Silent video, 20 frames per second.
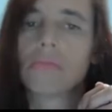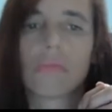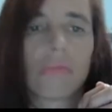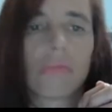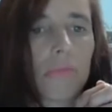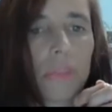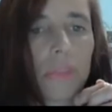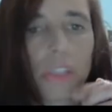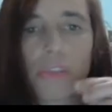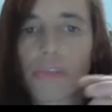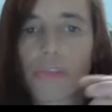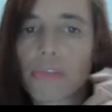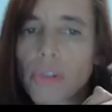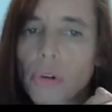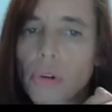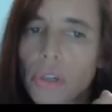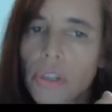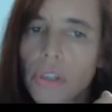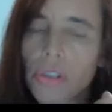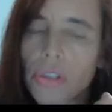
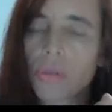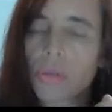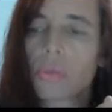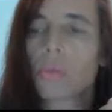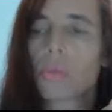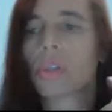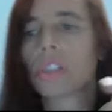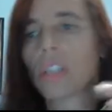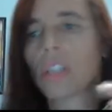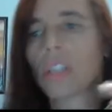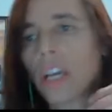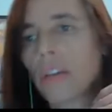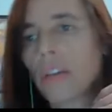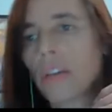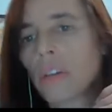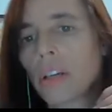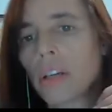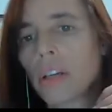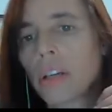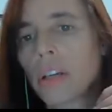refer to
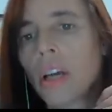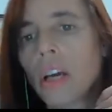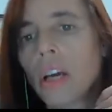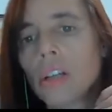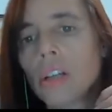whatever.